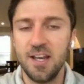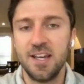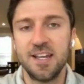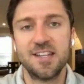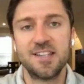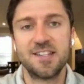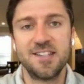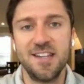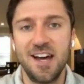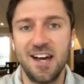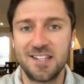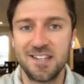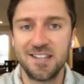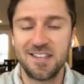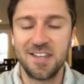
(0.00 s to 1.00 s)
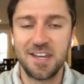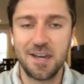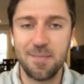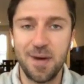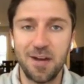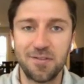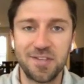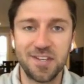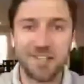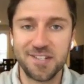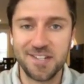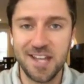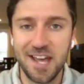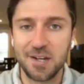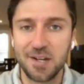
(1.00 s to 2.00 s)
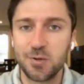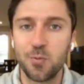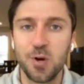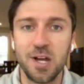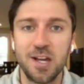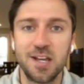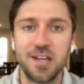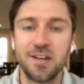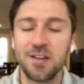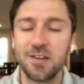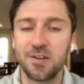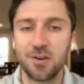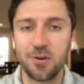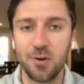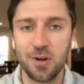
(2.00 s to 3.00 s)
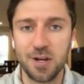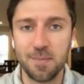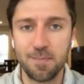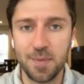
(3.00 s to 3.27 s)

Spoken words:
It's not to think about the exact way you're going to